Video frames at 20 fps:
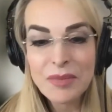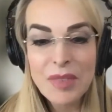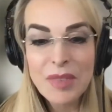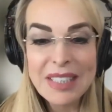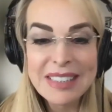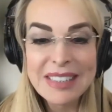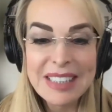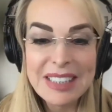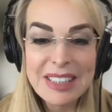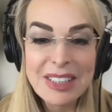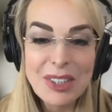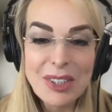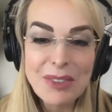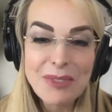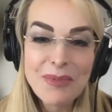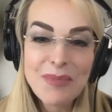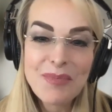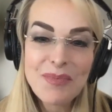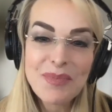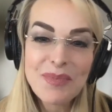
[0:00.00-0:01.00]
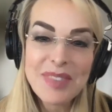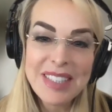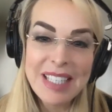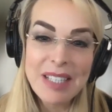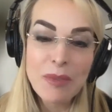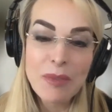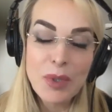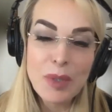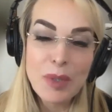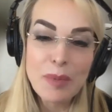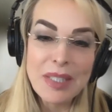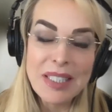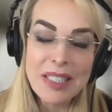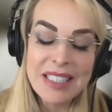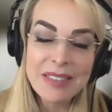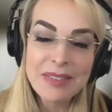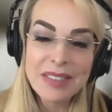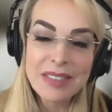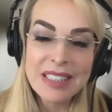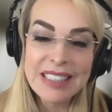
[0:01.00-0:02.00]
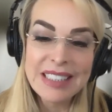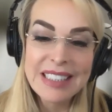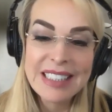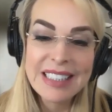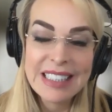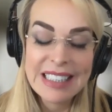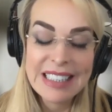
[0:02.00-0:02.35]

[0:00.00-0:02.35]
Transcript: I think so. That would be definitely.